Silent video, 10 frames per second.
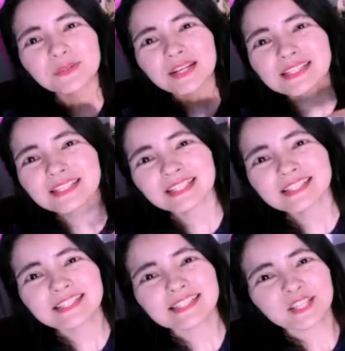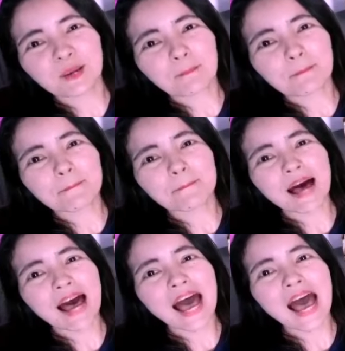You guys can see a
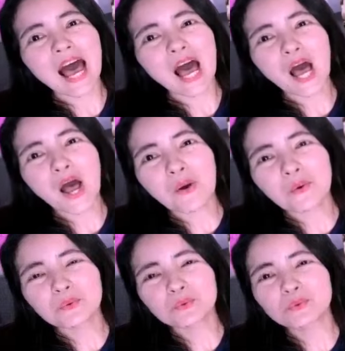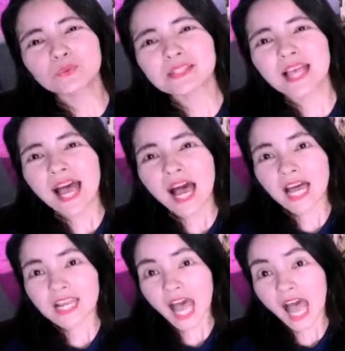mouse,
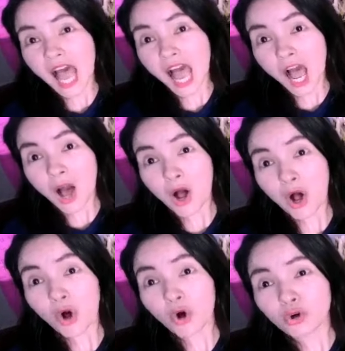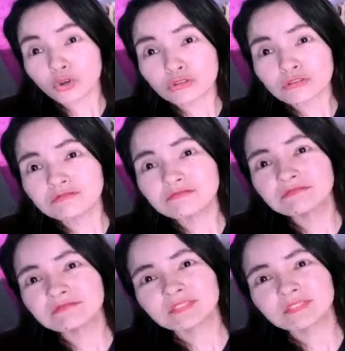an owl.